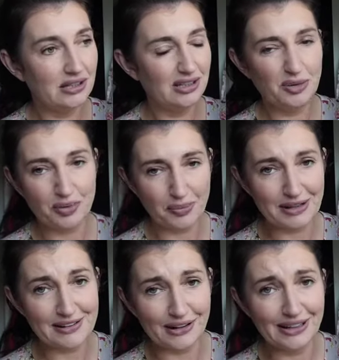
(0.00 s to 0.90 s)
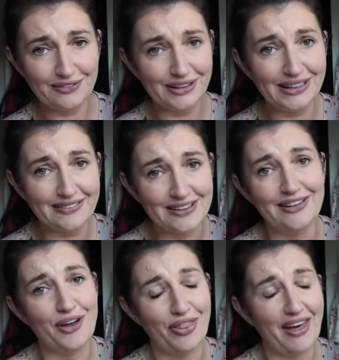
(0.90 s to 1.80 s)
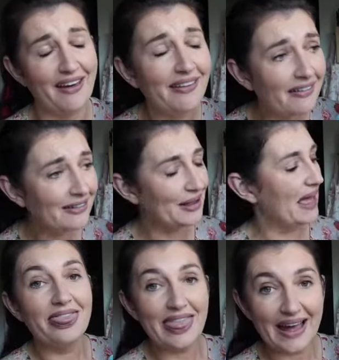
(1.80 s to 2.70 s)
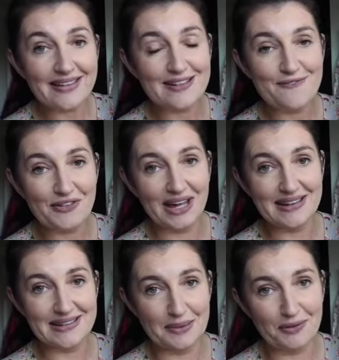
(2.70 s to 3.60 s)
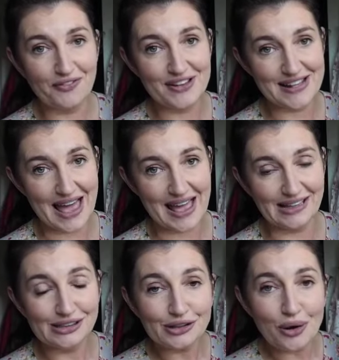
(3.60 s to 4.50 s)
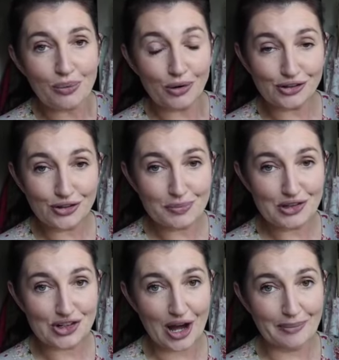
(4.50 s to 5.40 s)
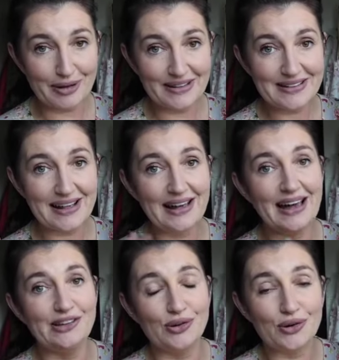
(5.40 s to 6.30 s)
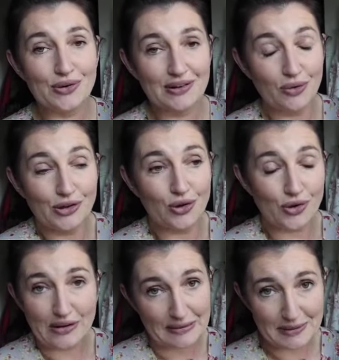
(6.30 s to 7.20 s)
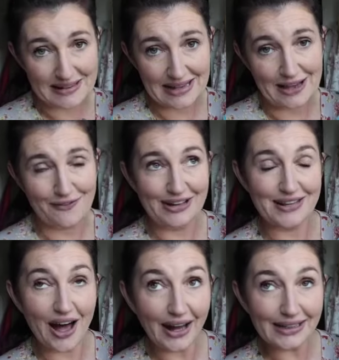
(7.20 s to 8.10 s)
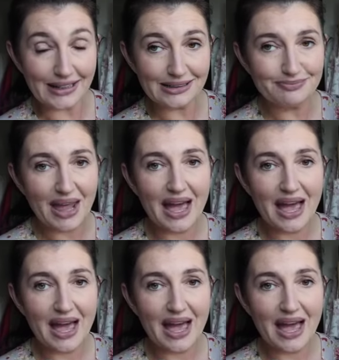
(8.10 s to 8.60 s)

You probably don't even need to know that. That's the first tip of the day. Wash your pyjamas and your Christmas Eve attire